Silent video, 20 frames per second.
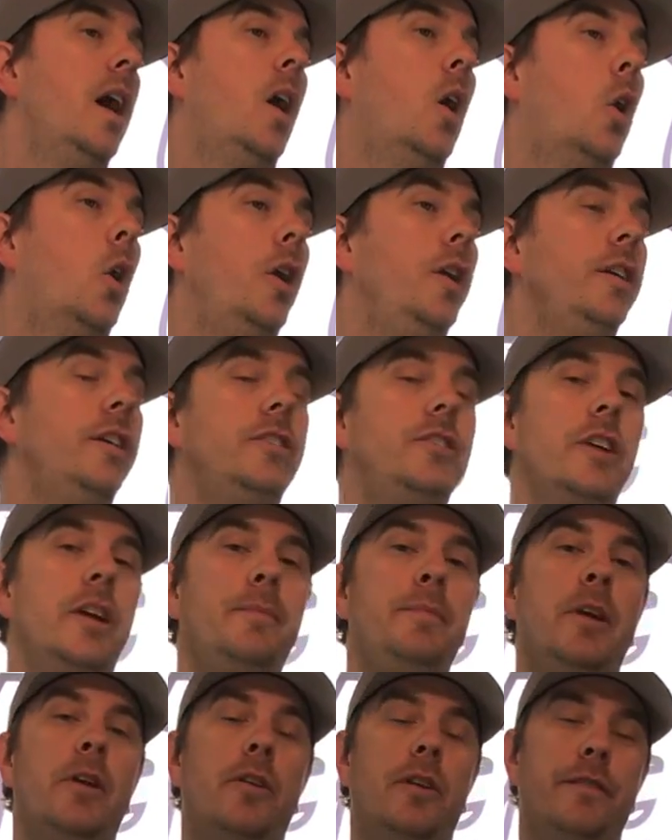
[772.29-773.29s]
Or you can
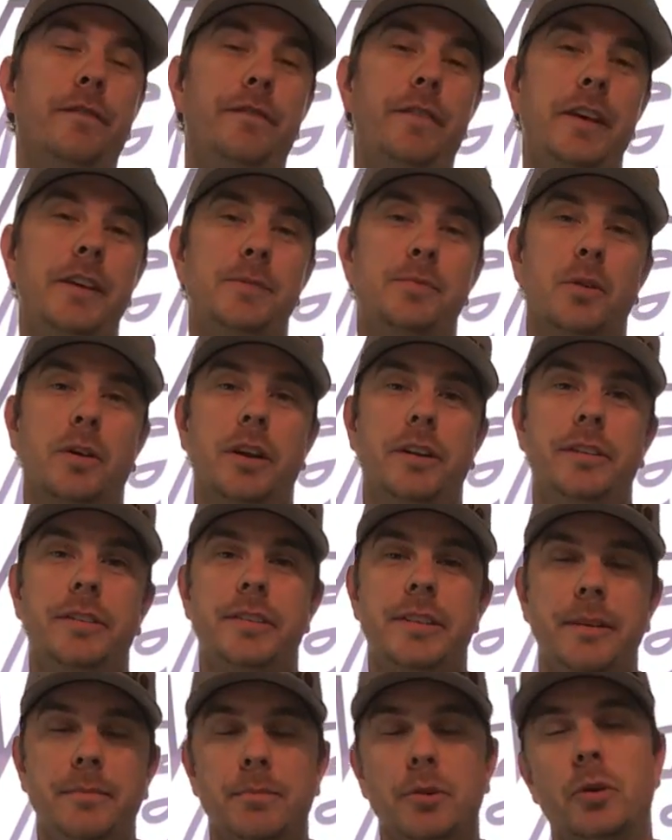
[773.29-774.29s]
check me out on Facebook under
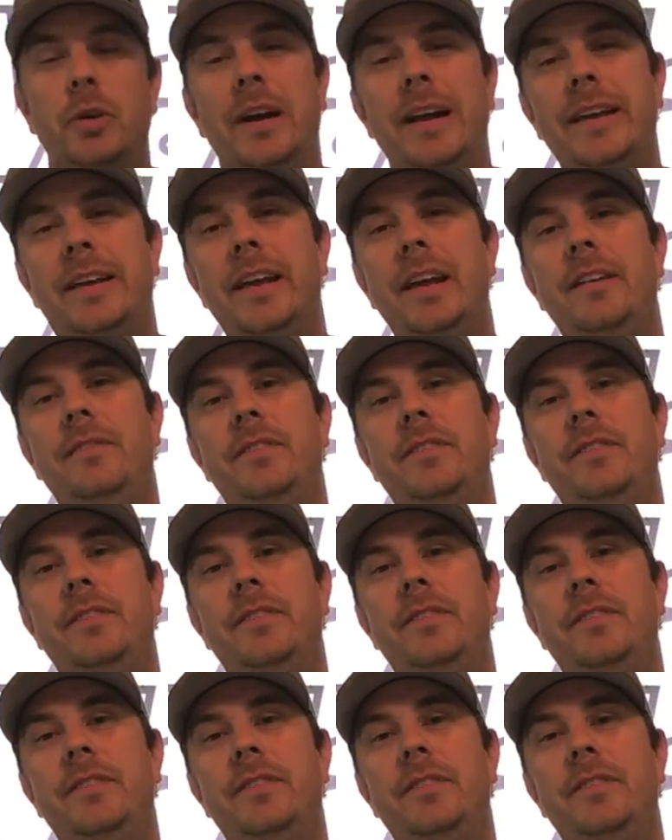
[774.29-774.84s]
Tim Blue AK